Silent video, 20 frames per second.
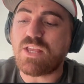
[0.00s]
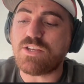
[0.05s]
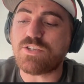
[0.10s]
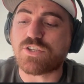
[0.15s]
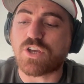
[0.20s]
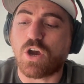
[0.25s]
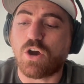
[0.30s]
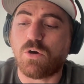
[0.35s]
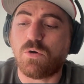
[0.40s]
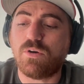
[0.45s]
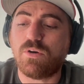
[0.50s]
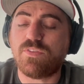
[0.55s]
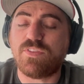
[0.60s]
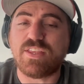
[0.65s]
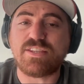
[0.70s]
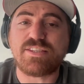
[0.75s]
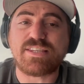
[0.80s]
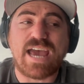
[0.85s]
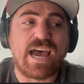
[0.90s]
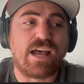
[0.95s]
So
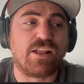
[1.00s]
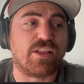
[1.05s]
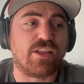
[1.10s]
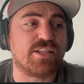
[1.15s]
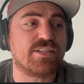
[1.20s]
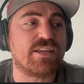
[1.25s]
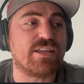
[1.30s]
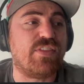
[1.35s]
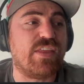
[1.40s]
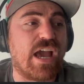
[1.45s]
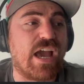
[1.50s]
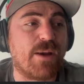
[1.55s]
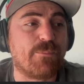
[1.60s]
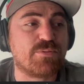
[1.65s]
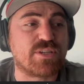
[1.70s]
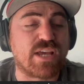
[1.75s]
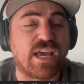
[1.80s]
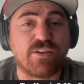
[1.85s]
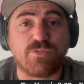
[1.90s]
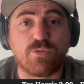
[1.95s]
the talent and the
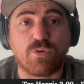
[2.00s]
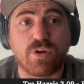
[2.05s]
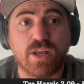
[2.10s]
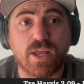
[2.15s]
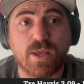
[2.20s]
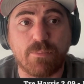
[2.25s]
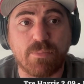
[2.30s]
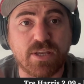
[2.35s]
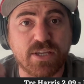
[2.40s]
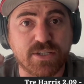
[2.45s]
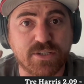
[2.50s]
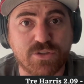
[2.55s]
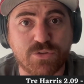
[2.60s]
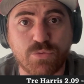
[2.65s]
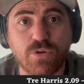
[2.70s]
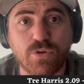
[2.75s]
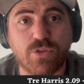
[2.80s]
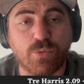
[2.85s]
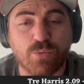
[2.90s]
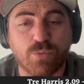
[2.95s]
upside for him is
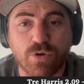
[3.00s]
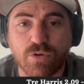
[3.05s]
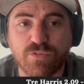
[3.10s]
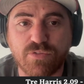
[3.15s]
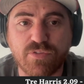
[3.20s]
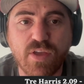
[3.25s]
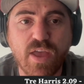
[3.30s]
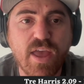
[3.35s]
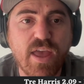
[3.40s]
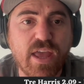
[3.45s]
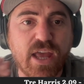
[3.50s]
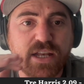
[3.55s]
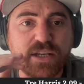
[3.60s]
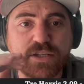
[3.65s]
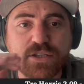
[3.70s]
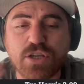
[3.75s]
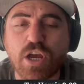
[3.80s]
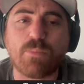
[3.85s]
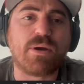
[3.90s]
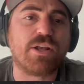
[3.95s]
through the roof. And
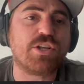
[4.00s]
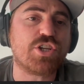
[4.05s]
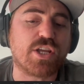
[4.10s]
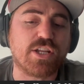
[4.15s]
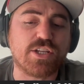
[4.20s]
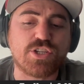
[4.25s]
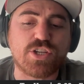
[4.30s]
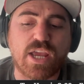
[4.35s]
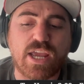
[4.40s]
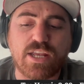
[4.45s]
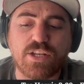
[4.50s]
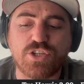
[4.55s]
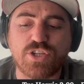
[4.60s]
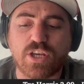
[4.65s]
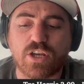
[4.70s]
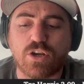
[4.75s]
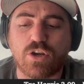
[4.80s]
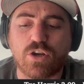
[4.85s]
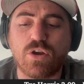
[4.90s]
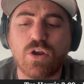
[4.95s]
so much could change
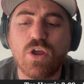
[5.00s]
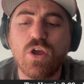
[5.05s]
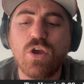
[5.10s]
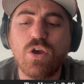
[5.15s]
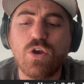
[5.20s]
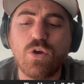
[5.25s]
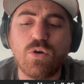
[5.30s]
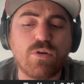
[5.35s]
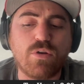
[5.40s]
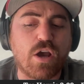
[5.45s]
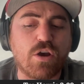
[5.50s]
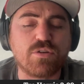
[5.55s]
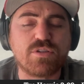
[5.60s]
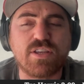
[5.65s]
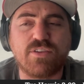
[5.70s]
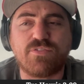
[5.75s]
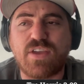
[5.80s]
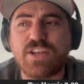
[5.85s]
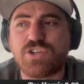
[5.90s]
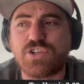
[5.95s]
here. Who
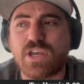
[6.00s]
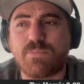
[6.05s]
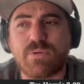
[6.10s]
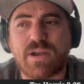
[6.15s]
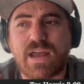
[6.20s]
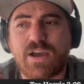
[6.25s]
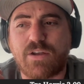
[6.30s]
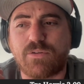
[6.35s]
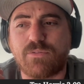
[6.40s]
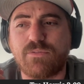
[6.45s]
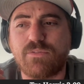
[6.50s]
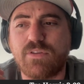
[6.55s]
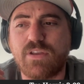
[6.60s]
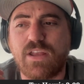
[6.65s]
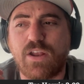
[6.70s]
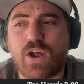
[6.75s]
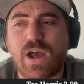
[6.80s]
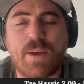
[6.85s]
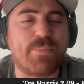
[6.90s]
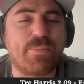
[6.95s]
knows if AJ Brown,
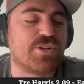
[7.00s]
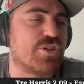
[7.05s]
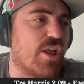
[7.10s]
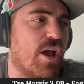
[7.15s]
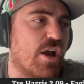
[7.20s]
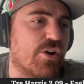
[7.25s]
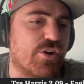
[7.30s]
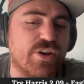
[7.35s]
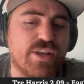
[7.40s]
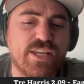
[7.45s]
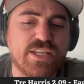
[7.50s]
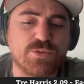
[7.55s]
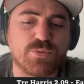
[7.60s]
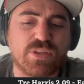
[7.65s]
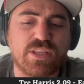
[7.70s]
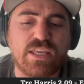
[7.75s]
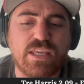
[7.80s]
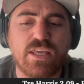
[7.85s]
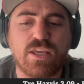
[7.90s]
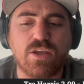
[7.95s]
how much longer he's
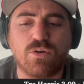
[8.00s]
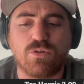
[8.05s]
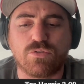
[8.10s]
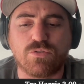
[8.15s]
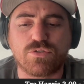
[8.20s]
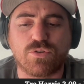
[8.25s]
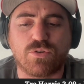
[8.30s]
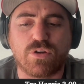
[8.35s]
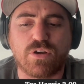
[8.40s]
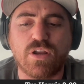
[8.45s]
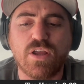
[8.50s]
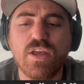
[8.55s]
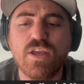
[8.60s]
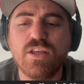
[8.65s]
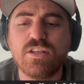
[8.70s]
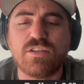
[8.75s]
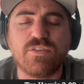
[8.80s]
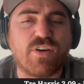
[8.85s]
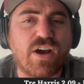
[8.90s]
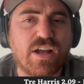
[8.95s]
with the Eagles or
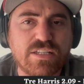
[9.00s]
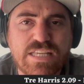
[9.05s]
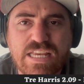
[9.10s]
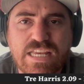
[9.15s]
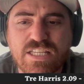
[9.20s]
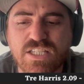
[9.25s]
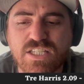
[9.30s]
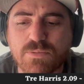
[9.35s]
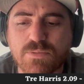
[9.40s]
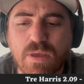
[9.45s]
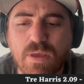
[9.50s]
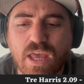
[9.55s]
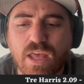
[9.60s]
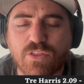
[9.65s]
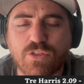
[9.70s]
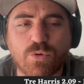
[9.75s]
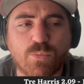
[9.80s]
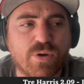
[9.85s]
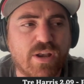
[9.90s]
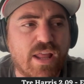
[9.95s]
Devontae
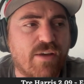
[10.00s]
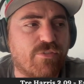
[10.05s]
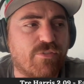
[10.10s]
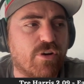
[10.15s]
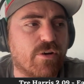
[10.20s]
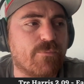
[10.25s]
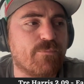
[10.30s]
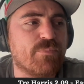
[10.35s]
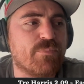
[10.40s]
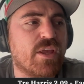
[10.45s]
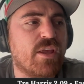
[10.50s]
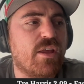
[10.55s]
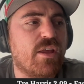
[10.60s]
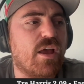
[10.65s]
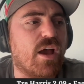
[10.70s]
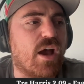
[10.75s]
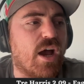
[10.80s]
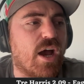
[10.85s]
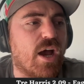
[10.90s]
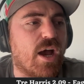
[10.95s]
Smith or whatever.
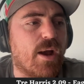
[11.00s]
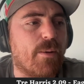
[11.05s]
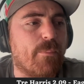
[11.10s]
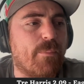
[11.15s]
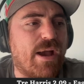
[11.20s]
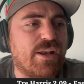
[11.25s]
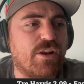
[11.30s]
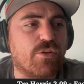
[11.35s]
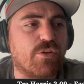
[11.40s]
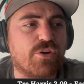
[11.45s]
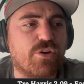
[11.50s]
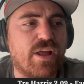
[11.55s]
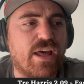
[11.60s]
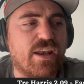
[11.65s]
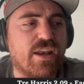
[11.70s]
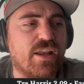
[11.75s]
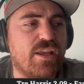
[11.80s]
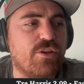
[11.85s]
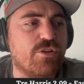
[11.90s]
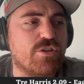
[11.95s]
I know they're
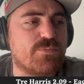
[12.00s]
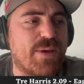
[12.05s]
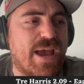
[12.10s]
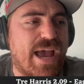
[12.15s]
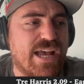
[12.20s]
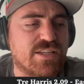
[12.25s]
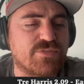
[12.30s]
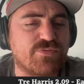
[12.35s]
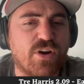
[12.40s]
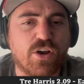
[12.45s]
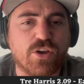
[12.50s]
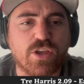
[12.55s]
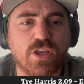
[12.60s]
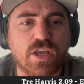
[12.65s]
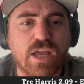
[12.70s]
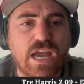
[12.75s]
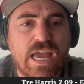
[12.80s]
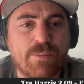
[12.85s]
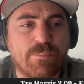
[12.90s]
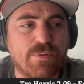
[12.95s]
not a huge pass
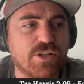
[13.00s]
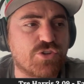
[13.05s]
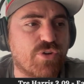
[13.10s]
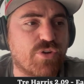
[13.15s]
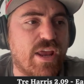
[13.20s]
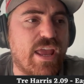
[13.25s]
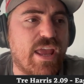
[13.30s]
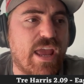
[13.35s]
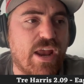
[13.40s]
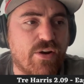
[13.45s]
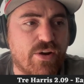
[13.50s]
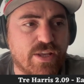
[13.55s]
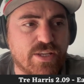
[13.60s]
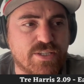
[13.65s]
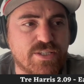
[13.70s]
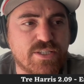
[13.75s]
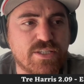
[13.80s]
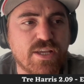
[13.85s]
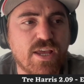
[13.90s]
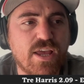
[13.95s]
volume guy, but Trey
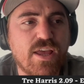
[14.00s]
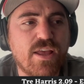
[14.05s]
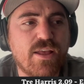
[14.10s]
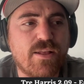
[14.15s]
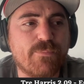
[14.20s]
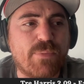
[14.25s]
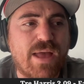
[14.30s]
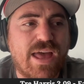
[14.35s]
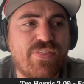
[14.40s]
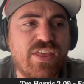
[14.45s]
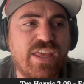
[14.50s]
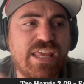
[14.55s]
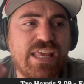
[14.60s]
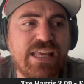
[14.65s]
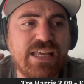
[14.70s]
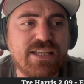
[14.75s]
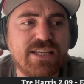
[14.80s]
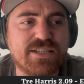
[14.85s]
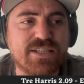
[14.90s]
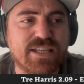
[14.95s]
Harris, I think
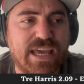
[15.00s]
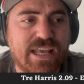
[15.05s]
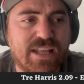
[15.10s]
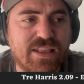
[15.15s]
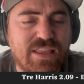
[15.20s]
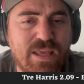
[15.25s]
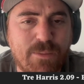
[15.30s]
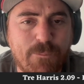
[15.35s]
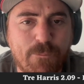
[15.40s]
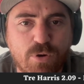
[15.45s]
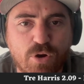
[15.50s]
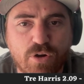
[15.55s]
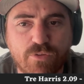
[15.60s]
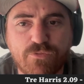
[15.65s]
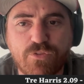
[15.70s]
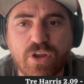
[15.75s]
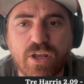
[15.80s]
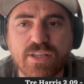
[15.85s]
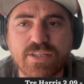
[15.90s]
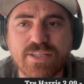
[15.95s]
he is like the
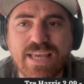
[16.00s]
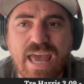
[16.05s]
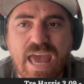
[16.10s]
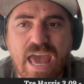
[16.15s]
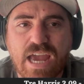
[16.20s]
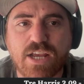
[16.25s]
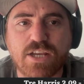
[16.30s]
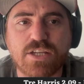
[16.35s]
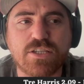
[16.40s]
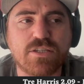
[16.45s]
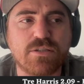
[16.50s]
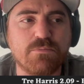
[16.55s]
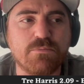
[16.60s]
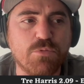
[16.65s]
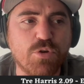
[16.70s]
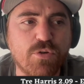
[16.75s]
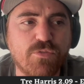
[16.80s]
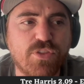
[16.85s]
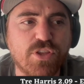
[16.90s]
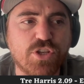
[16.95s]
perfect X
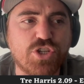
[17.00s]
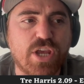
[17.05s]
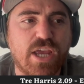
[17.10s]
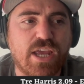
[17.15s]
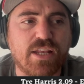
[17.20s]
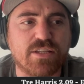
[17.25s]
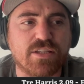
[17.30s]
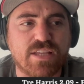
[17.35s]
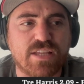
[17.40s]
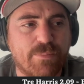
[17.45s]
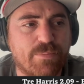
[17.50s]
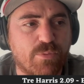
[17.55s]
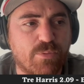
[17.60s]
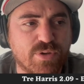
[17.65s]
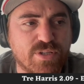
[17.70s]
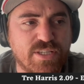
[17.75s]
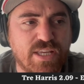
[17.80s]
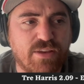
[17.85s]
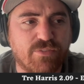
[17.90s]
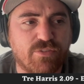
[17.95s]
move the chains type of
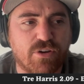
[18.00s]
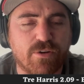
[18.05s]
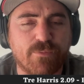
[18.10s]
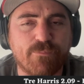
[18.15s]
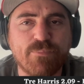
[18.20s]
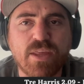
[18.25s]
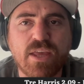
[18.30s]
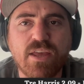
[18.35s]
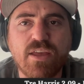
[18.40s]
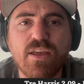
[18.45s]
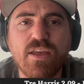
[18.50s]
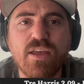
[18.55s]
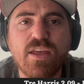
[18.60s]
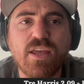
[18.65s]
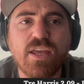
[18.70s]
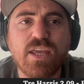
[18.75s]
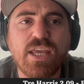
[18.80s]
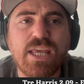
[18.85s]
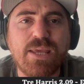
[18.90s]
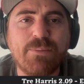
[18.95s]
receiver.
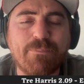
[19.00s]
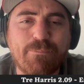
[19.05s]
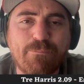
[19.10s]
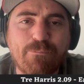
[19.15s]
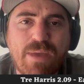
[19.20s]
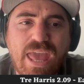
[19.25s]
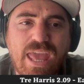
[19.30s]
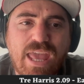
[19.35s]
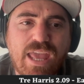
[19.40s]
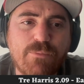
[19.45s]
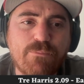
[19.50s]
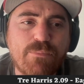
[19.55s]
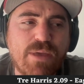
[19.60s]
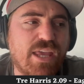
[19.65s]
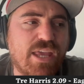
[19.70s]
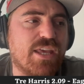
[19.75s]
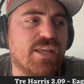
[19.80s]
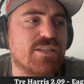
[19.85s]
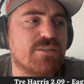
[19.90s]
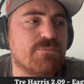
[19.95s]
He may
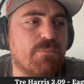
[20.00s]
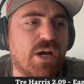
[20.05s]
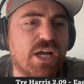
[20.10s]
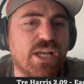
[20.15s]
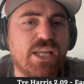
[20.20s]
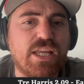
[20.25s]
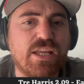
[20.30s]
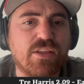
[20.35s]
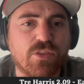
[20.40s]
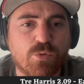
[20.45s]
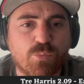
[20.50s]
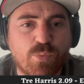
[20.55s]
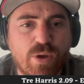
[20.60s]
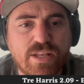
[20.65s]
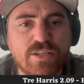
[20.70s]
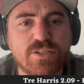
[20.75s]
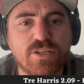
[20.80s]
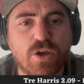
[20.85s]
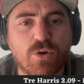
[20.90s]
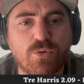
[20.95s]
make his money in the
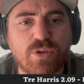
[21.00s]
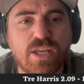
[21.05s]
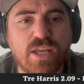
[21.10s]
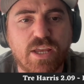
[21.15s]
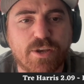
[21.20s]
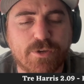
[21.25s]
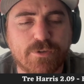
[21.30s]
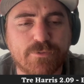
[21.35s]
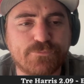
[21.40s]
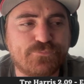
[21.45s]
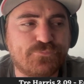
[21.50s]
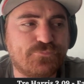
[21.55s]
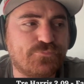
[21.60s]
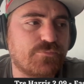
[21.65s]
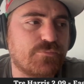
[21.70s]
red zone here.